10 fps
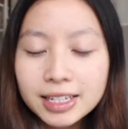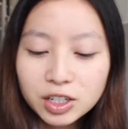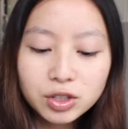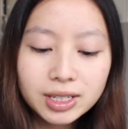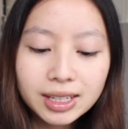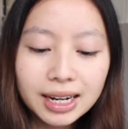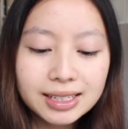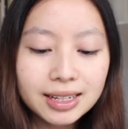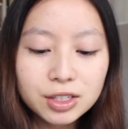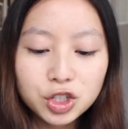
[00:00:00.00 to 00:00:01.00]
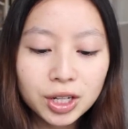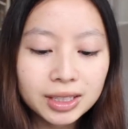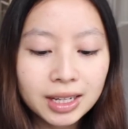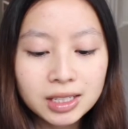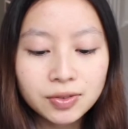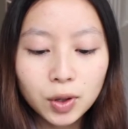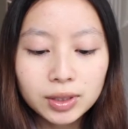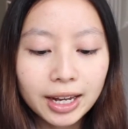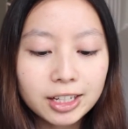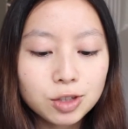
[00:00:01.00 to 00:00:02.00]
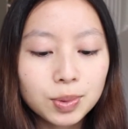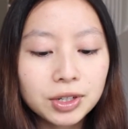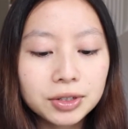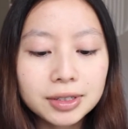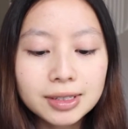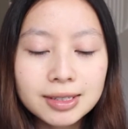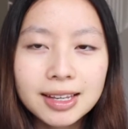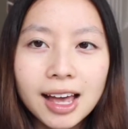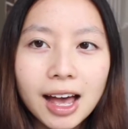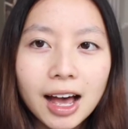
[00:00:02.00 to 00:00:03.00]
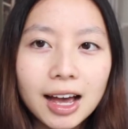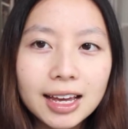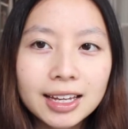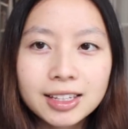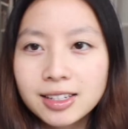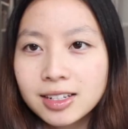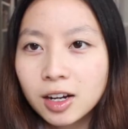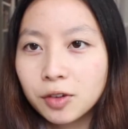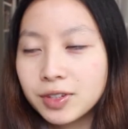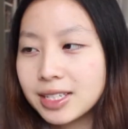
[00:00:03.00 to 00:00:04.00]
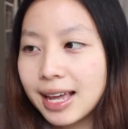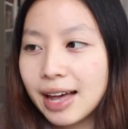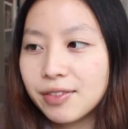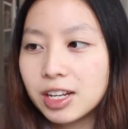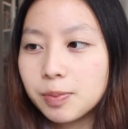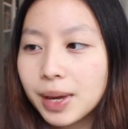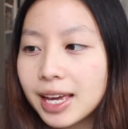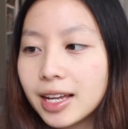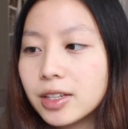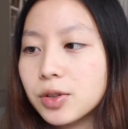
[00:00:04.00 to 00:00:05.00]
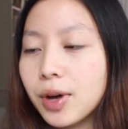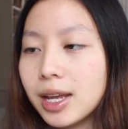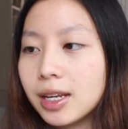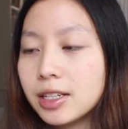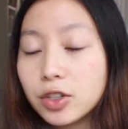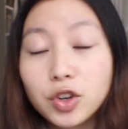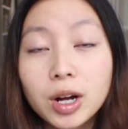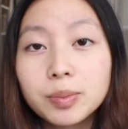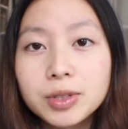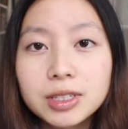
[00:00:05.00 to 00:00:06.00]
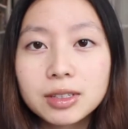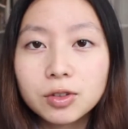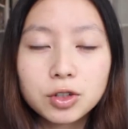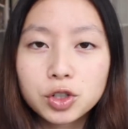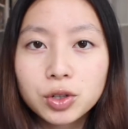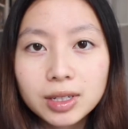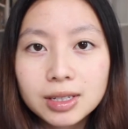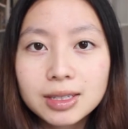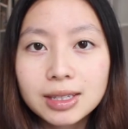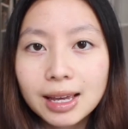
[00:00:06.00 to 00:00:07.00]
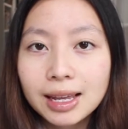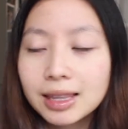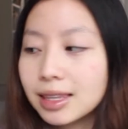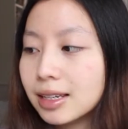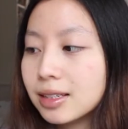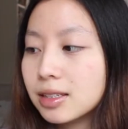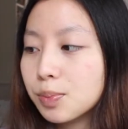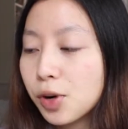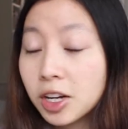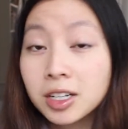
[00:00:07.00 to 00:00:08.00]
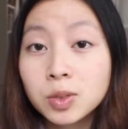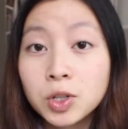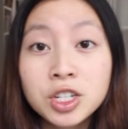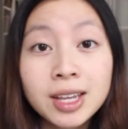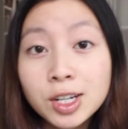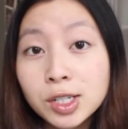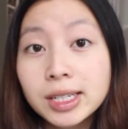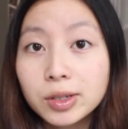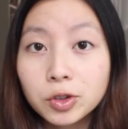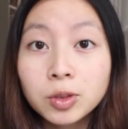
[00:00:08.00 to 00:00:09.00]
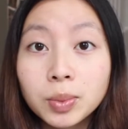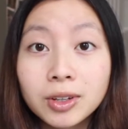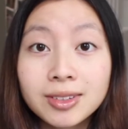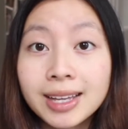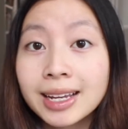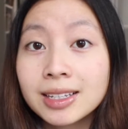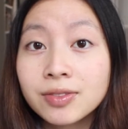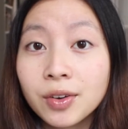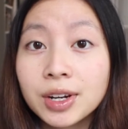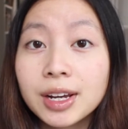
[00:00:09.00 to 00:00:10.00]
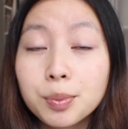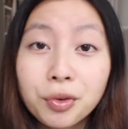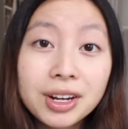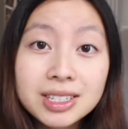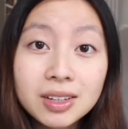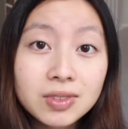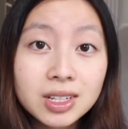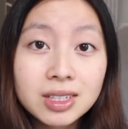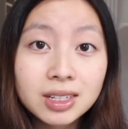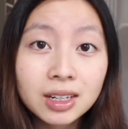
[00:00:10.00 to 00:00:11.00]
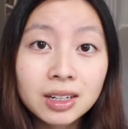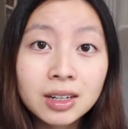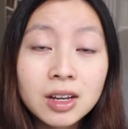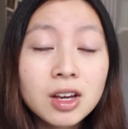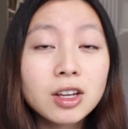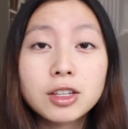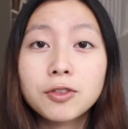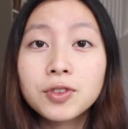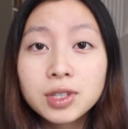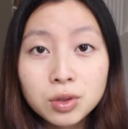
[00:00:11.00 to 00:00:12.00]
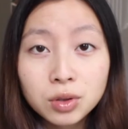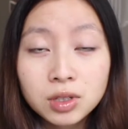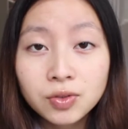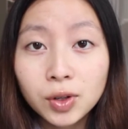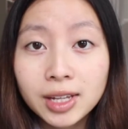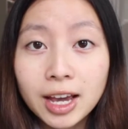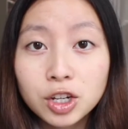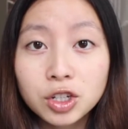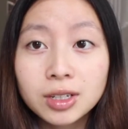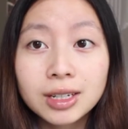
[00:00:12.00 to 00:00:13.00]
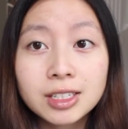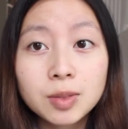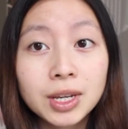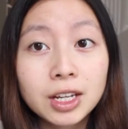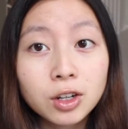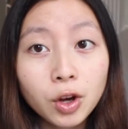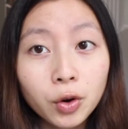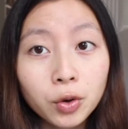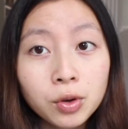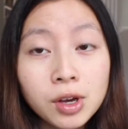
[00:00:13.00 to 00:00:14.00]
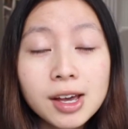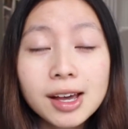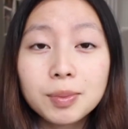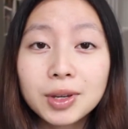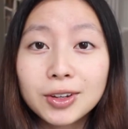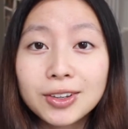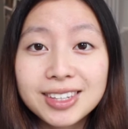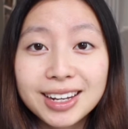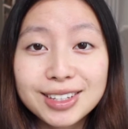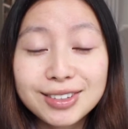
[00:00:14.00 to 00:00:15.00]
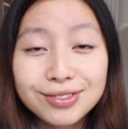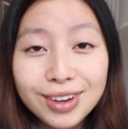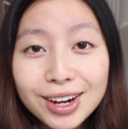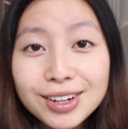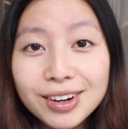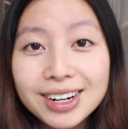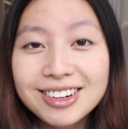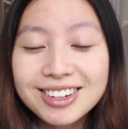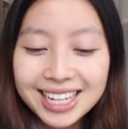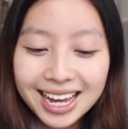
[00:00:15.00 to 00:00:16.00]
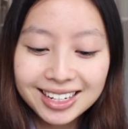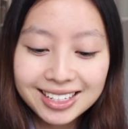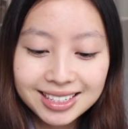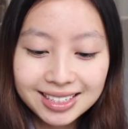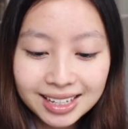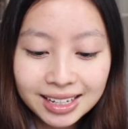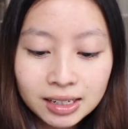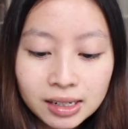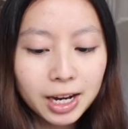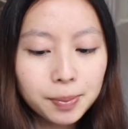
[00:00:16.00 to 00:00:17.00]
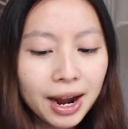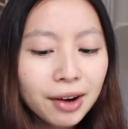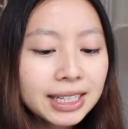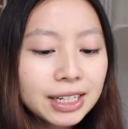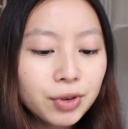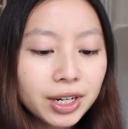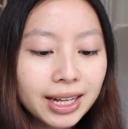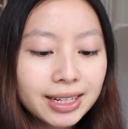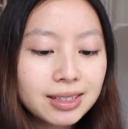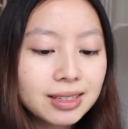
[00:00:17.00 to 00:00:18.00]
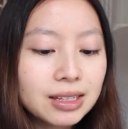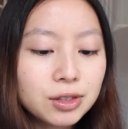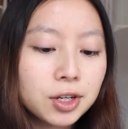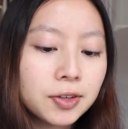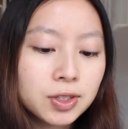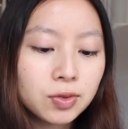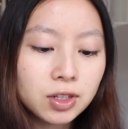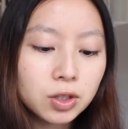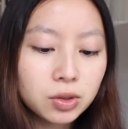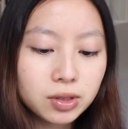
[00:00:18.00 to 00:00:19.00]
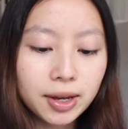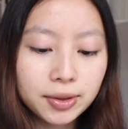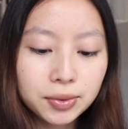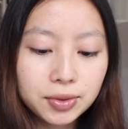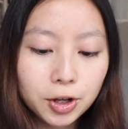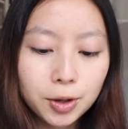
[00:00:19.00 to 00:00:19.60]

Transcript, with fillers: interesting that it says gently exfoliates, because it doesn't obviously have any beads or any scrubs or sugars in this product, which is actually good because that is very abrasive to the skin. So physical exfoliation is a big no, because that is very, very irritating to the skin. And apparently it regulates the skin surface renewal cycle. So